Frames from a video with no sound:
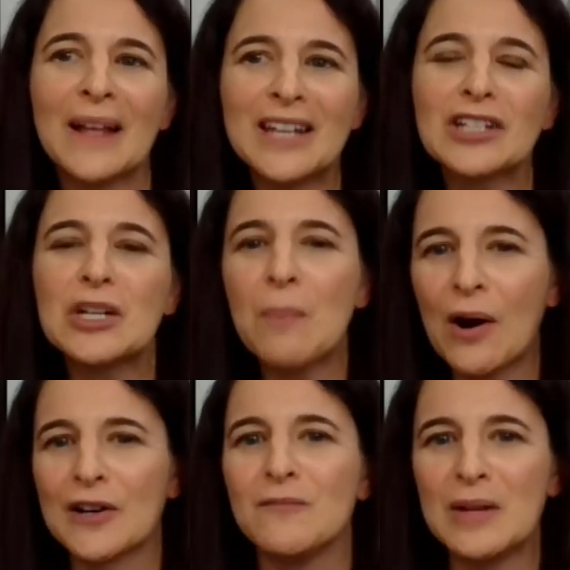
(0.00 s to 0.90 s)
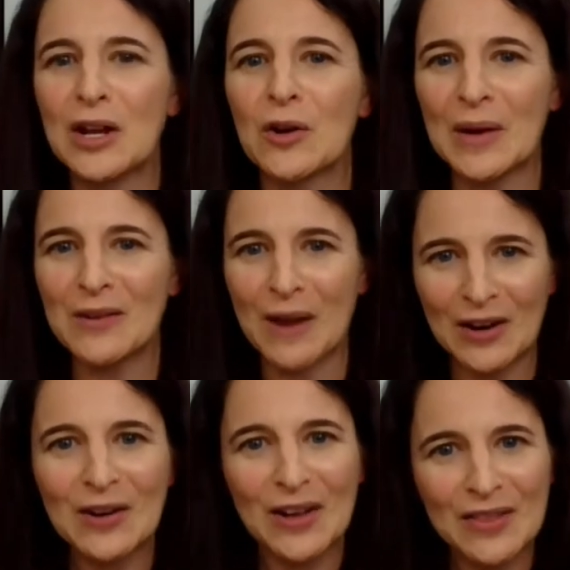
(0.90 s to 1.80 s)
That's actually part of being a great
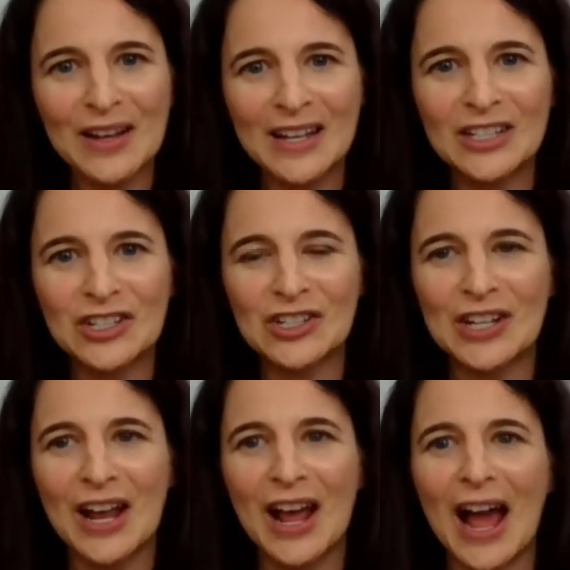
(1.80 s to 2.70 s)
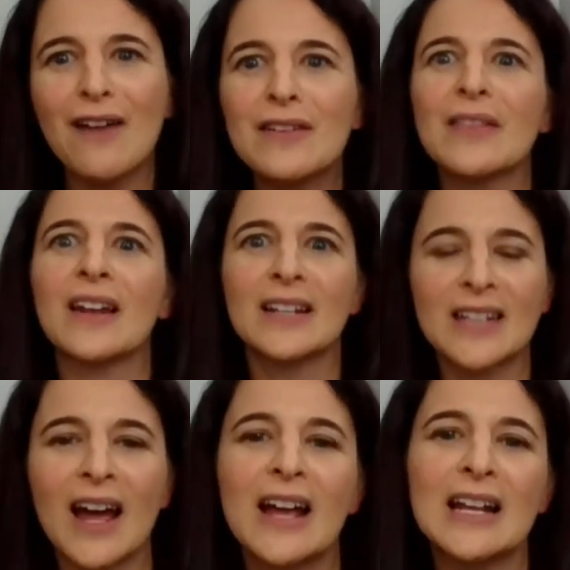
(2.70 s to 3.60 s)
writer, I think, is just having that
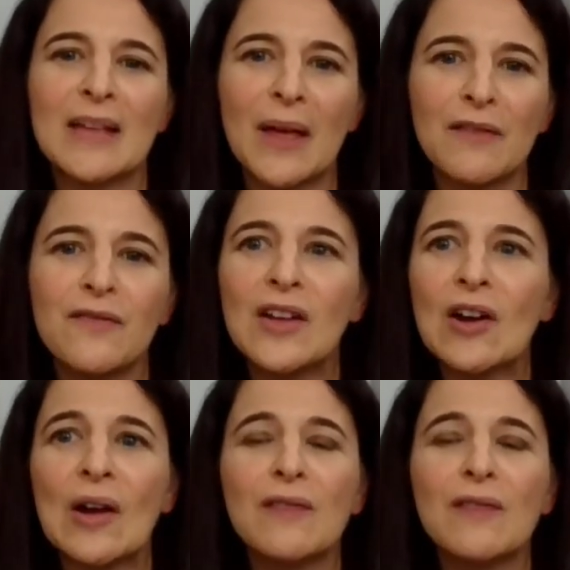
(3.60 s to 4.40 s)
anxiety and that fear.